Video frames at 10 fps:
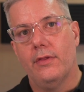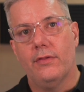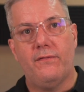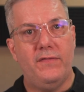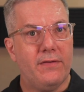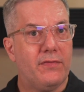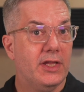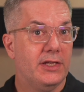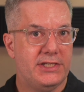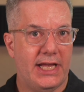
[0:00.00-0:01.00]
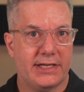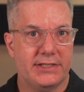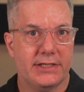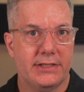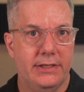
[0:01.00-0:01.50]
The fifth
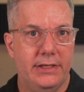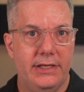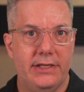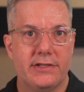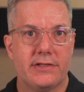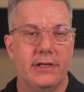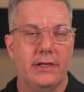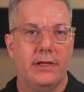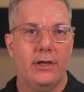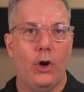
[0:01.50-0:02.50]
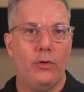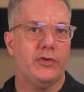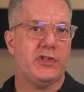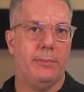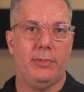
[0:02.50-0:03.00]
tactic is
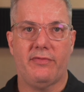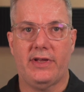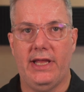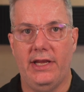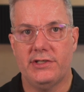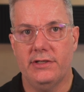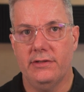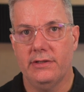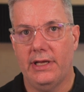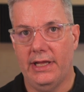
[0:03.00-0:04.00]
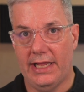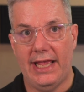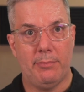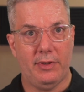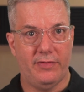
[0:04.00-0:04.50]
oversimplification and
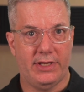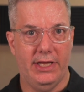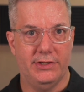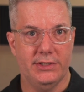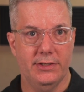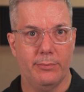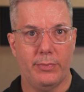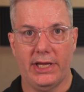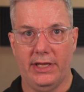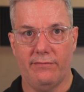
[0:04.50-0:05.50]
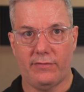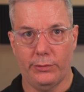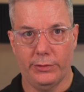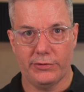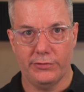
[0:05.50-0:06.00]
amplification by
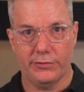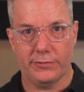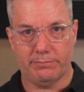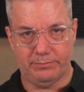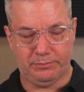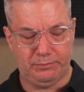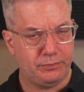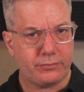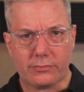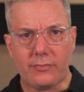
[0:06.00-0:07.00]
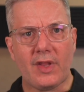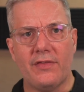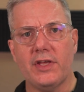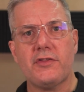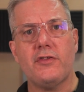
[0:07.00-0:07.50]
influencers.
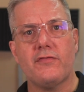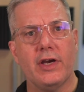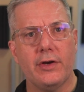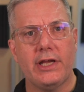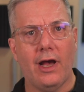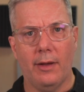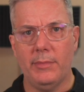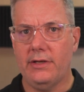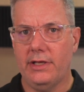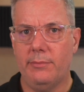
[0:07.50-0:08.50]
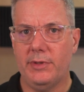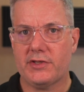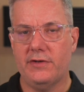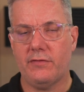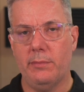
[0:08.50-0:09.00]
This is very common in
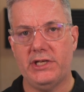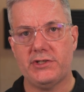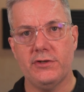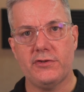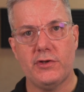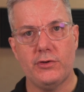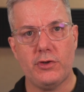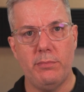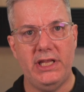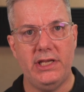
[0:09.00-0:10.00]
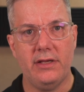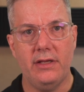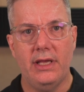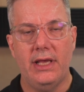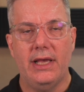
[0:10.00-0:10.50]
misinformation on social
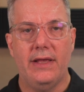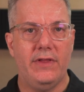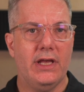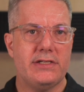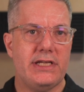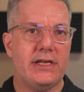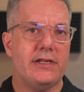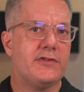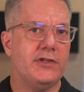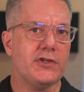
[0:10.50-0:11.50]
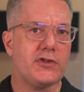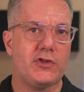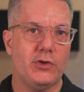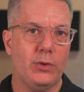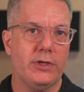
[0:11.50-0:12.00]
media, and the idea is to
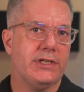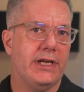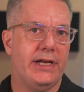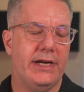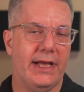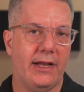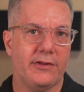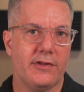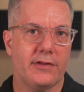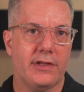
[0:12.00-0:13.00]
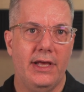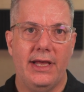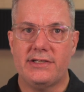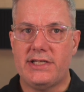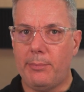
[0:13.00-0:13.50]
distort an analysis,
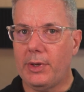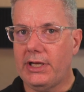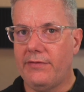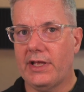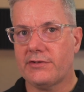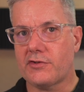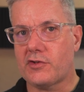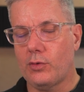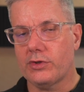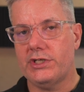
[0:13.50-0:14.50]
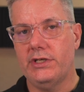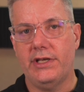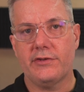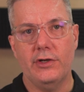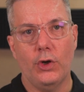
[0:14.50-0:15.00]
and typically that distortion
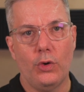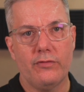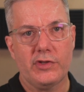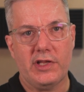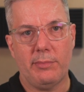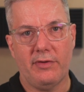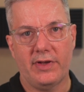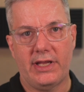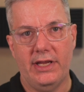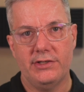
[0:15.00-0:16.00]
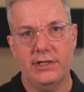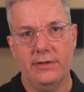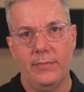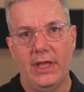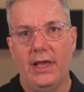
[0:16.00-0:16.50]
is an
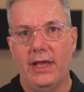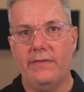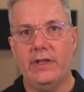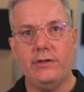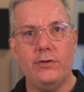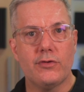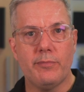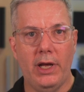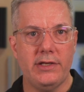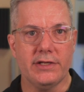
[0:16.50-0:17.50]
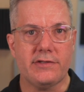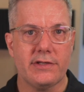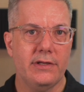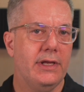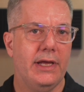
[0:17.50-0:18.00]
oversimplification, and then use
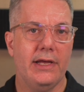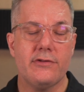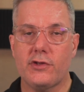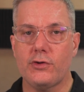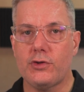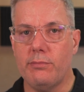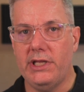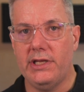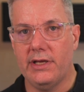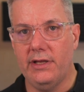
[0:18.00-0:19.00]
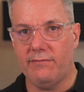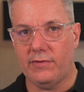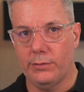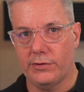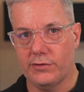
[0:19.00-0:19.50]
pundits and social media
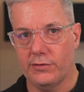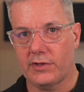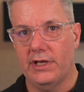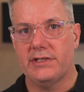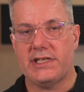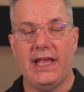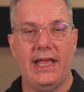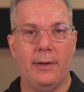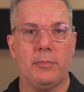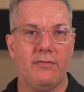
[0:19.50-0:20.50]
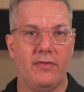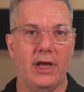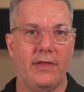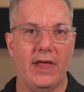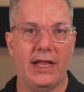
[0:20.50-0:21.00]
influencers to
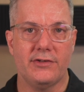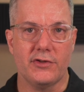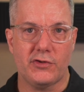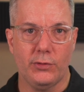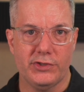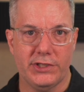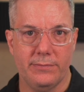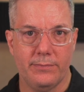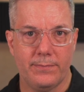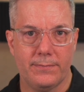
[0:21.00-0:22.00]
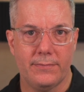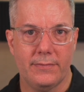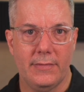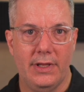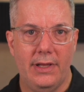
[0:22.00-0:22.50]
amplify that distortion.
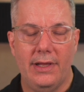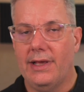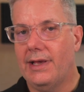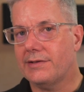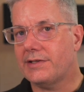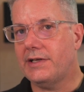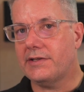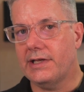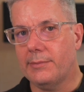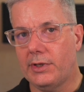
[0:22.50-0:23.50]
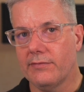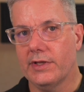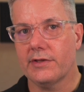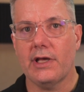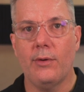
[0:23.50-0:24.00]
As an example of
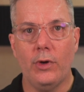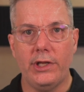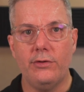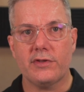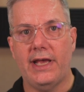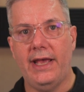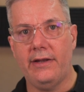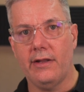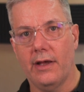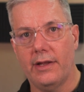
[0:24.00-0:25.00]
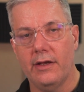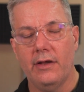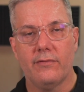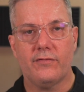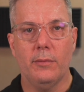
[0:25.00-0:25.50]
this, I want to use a headline
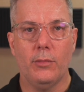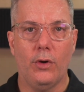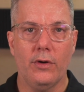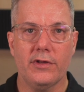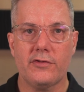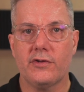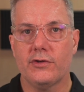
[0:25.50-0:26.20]
from August